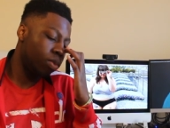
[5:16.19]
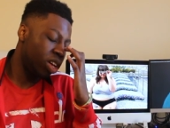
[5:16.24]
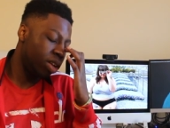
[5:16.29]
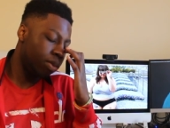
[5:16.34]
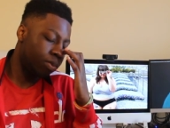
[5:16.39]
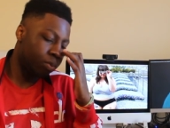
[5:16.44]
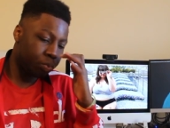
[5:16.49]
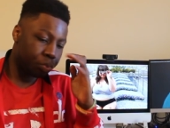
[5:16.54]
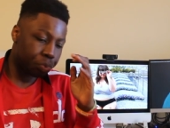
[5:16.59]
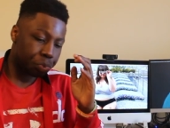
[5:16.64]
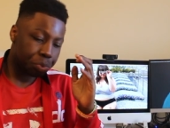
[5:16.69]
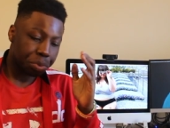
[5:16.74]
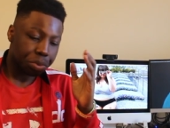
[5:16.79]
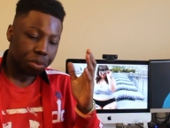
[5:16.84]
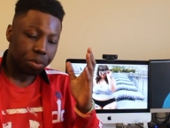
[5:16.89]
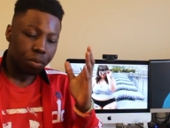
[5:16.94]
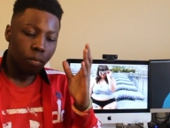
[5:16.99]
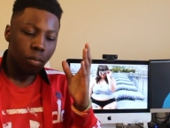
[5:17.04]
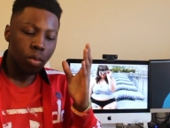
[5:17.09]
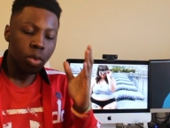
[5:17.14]
but
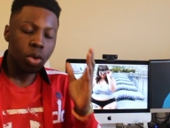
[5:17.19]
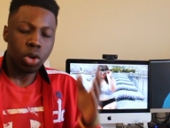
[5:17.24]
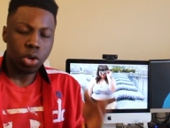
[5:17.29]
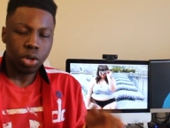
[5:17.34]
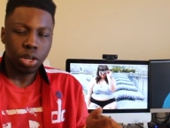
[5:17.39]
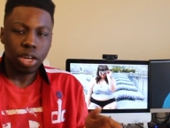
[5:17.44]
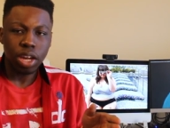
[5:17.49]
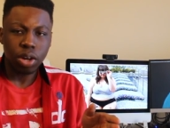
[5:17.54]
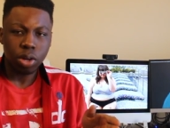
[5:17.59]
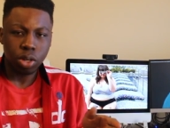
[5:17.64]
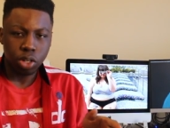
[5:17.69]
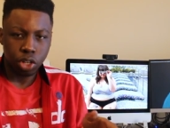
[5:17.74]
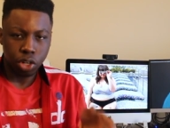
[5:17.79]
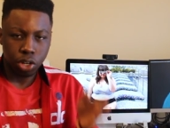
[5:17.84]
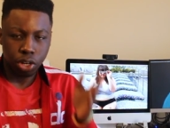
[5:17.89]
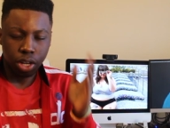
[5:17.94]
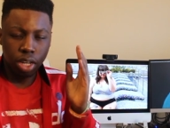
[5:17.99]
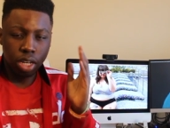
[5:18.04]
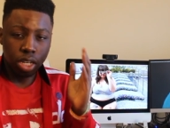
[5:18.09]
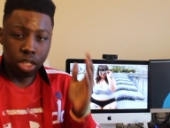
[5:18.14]
her
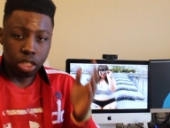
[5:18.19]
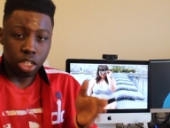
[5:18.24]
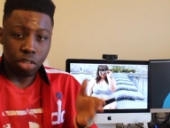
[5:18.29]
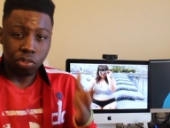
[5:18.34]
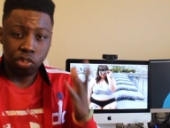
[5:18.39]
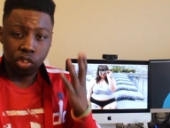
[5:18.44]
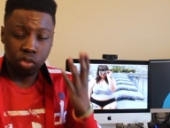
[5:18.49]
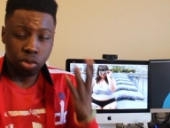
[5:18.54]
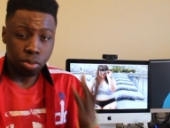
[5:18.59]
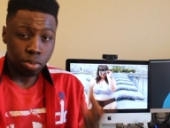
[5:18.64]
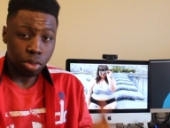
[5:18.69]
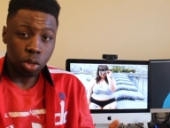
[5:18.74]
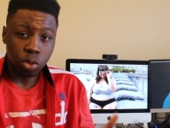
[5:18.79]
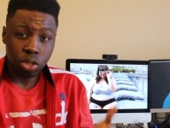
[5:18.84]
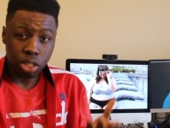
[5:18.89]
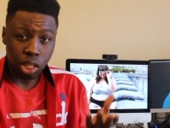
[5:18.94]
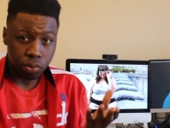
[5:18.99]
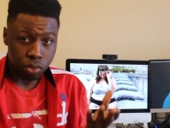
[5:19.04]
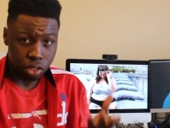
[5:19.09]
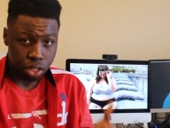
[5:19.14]
character suffers from low
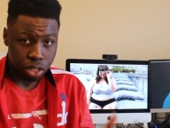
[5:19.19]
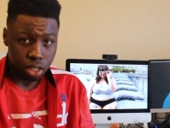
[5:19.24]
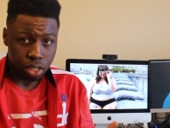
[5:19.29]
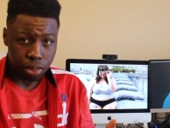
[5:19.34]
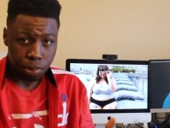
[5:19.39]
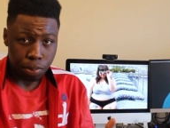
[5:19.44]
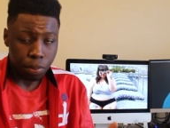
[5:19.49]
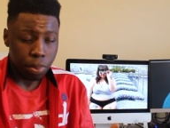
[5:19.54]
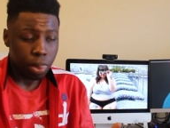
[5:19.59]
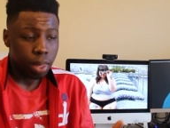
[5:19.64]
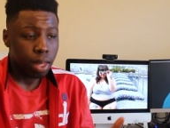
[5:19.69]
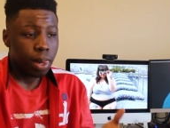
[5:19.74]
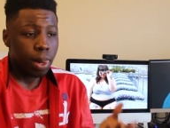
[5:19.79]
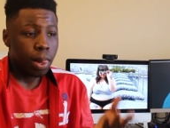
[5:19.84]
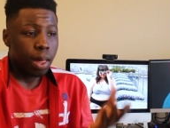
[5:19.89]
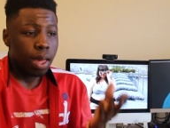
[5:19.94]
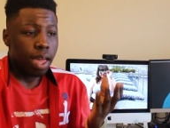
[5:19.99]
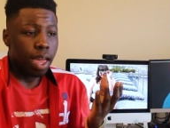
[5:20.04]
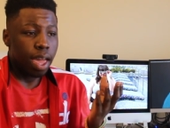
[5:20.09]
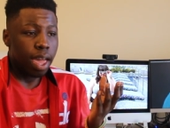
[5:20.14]
self-esteem.
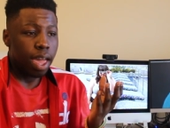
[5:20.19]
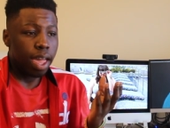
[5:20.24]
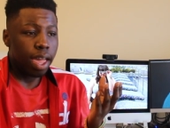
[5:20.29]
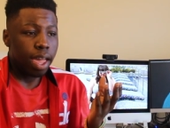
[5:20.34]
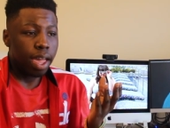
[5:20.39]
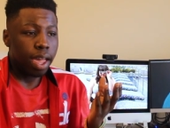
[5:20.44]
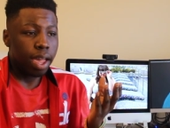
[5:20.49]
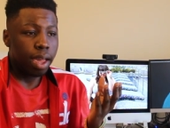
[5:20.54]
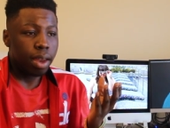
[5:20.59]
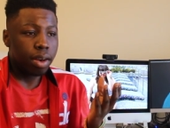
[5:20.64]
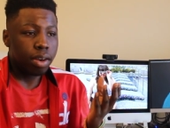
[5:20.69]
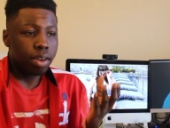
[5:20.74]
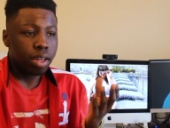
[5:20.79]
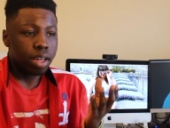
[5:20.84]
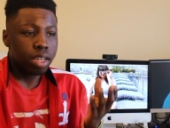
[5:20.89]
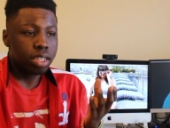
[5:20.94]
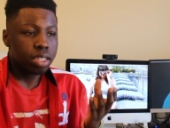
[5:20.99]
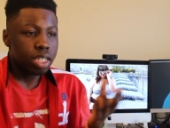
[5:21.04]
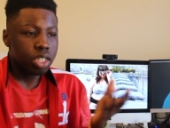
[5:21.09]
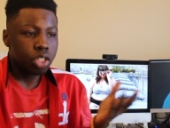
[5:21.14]
And
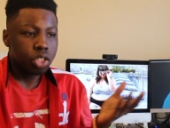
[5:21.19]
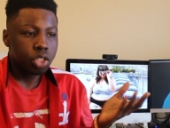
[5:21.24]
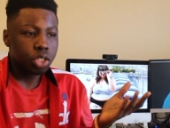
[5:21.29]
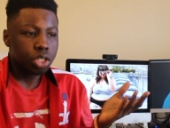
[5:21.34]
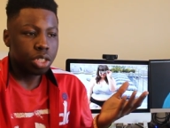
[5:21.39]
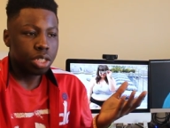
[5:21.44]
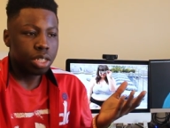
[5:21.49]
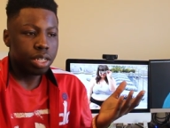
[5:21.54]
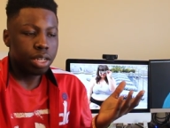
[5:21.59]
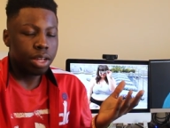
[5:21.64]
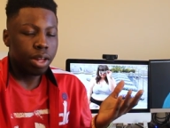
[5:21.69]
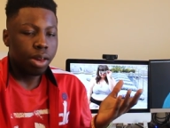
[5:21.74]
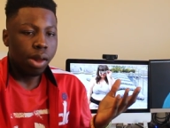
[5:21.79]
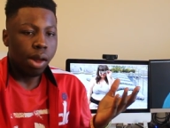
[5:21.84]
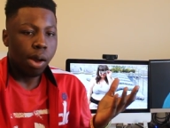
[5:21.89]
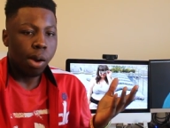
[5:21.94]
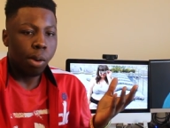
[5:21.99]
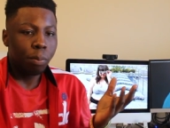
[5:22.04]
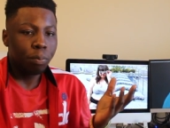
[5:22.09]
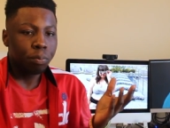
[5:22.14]
essentially,
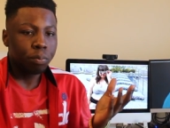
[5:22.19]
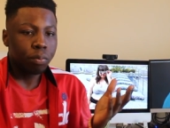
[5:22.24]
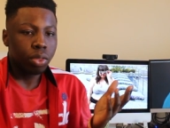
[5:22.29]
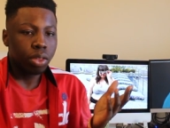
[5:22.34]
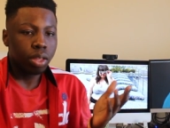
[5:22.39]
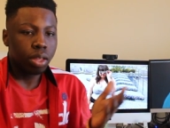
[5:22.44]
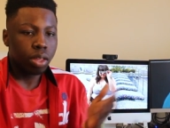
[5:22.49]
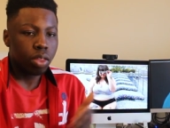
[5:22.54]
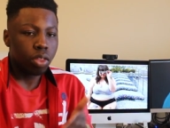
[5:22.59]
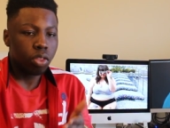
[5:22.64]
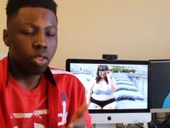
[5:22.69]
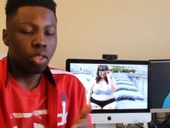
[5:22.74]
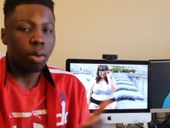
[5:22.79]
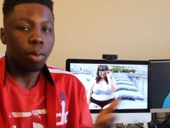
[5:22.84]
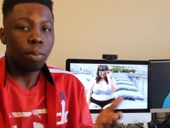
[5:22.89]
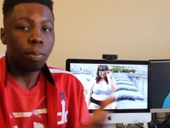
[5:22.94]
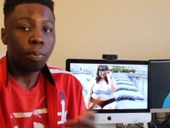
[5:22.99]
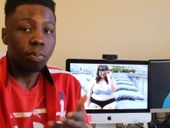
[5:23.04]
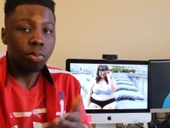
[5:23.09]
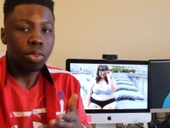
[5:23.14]

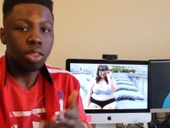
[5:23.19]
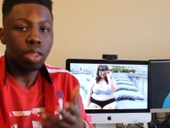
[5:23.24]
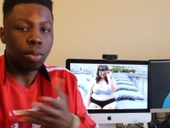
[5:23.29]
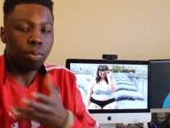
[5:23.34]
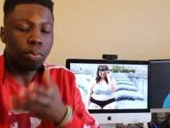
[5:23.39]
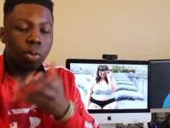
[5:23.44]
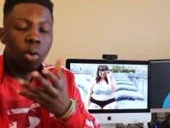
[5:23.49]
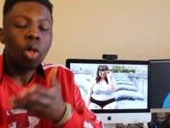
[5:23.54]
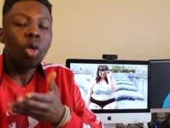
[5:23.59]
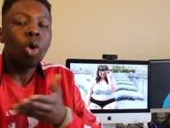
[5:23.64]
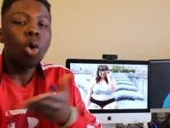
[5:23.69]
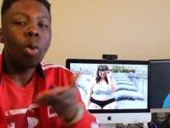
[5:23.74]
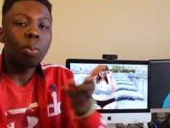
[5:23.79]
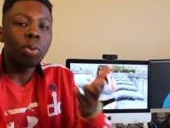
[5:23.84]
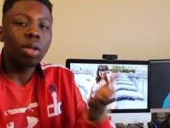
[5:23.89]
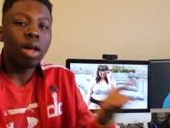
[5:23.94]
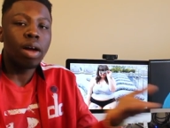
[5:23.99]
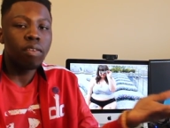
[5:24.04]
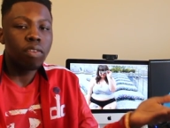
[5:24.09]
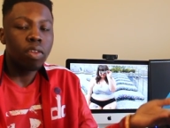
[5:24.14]
the whole
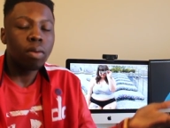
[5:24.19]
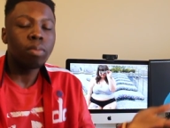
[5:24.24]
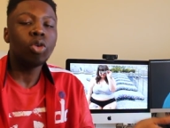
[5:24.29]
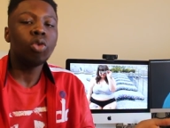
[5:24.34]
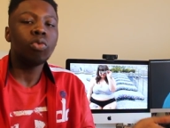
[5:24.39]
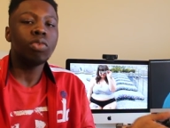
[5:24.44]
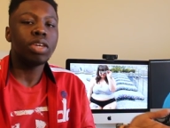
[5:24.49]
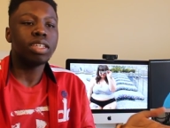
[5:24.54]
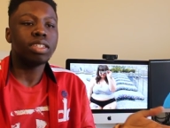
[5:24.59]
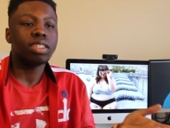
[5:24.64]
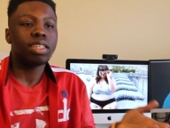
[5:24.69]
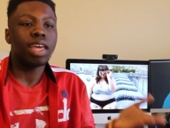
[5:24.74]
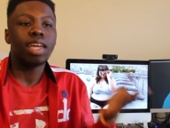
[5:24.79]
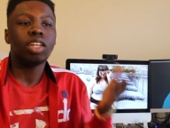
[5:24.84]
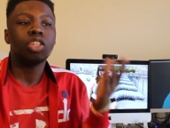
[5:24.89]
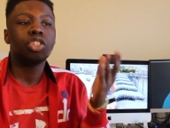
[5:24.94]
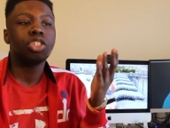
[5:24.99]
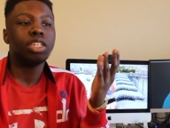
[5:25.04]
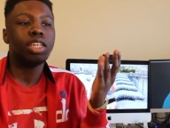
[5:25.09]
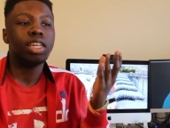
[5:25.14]
plot of the movie is
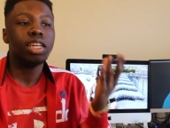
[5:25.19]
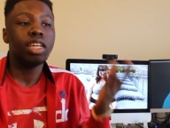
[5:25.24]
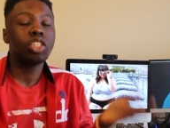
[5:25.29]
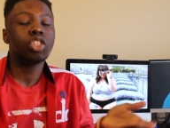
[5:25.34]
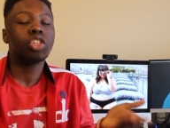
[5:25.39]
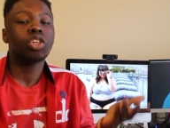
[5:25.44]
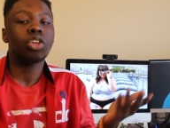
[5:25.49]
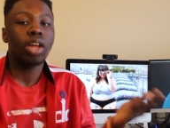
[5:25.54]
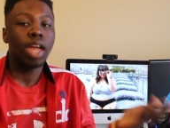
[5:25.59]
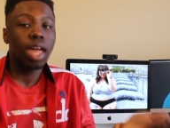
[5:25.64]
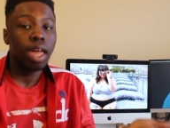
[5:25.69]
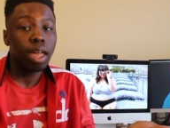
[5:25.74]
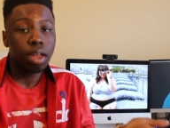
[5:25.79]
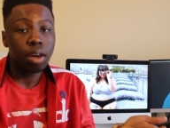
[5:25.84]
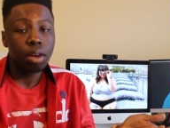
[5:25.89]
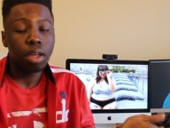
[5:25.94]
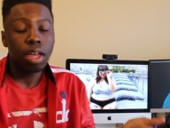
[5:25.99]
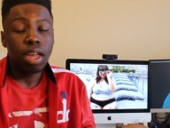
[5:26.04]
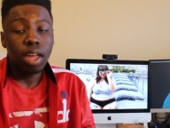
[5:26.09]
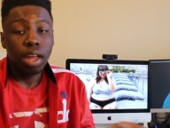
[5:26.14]
that she hits her
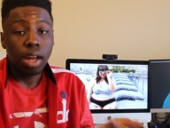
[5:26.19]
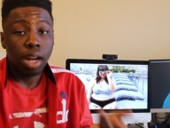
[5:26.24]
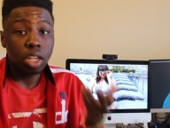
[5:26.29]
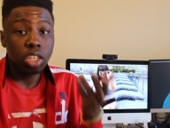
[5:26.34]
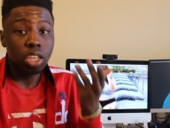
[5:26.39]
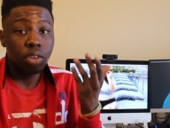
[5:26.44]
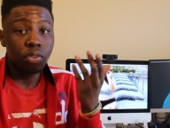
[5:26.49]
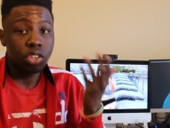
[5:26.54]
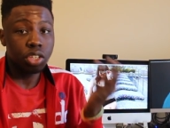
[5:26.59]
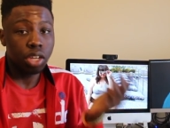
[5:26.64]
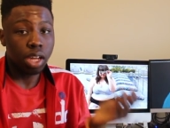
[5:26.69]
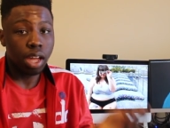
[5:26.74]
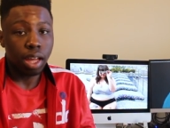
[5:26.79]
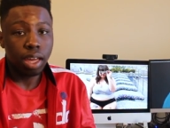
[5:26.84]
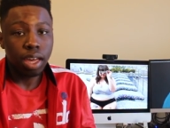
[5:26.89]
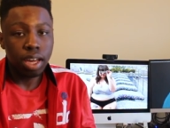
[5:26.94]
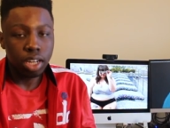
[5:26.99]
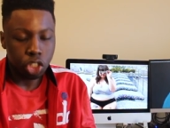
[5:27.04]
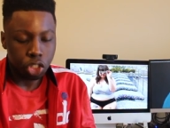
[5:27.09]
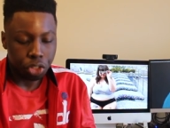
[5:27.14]
head and suffers a
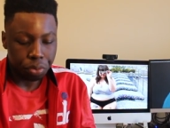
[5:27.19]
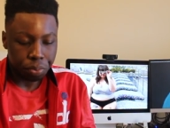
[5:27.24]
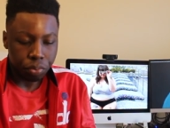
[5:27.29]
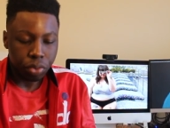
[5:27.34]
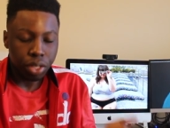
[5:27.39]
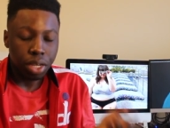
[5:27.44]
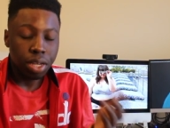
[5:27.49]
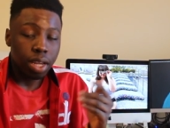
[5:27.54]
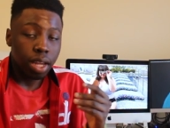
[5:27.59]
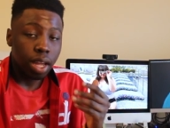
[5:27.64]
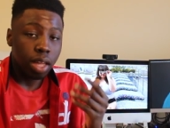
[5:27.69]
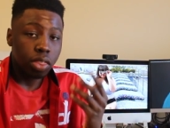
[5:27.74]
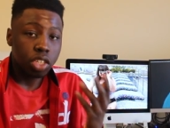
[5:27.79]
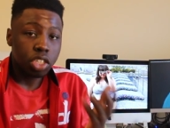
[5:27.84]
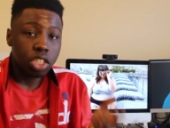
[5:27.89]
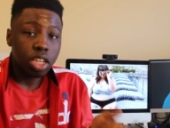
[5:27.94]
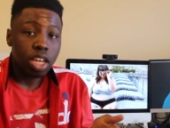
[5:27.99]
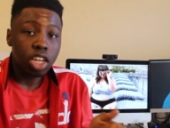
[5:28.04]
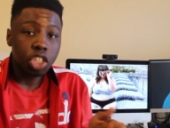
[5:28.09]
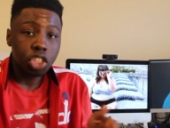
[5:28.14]
concussion. And
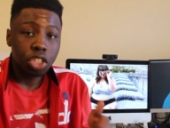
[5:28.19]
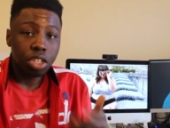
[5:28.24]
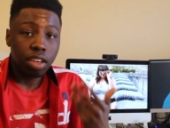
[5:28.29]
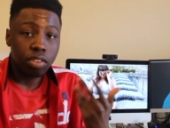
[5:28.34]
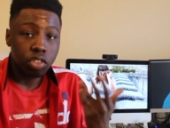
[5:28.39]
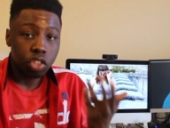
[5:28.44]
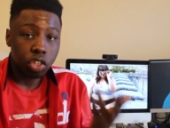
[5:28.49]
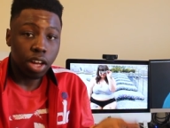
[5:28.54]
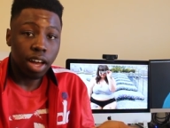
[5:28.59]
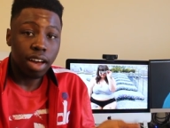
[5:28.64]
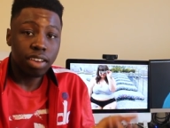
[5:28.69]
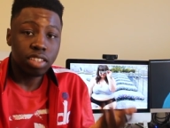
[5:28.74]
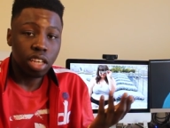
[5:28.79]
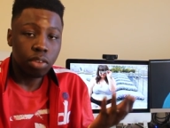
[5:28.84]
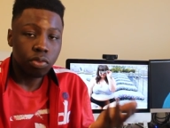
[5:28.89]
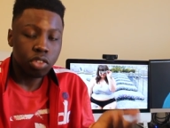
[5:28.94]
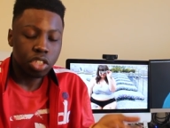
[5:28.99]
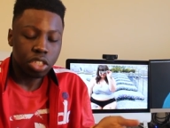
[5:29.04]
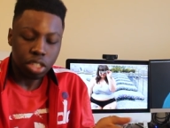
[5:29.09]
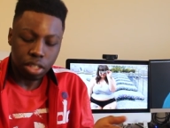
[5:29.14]
this concussion gives her high
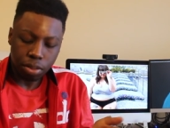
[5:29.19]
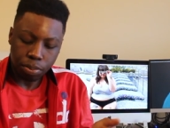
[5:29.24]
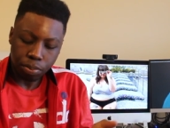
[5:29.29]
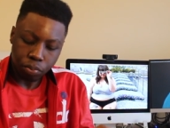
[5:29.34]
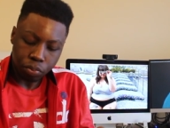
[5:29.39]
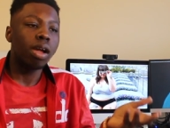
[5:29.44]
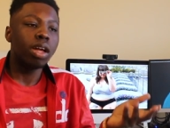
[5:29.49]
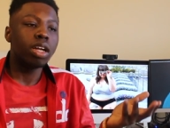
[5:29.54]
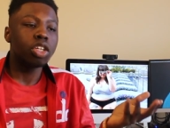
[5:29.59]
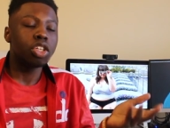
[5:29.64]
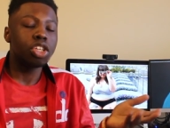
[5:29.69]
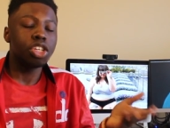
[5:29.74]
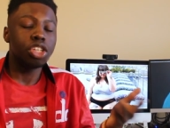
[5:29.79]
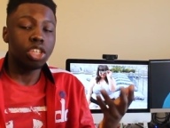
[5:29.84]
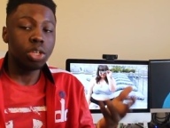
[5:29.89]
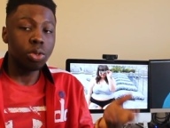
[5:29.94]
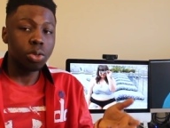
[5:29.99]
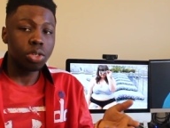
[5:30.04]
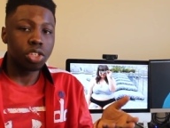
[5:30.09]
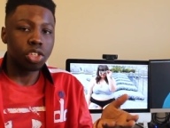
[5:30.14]
self-esteem. She
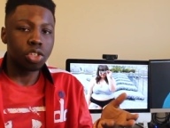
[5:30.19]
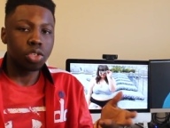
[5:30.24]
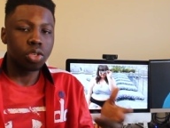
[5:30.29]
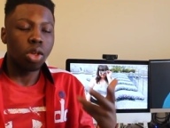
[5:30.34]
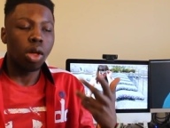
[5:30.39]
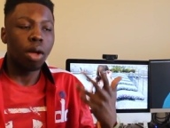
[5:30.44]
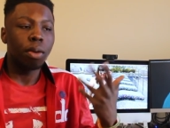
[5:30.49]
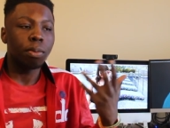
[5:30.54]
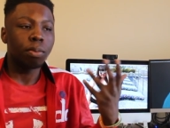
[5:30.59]
uses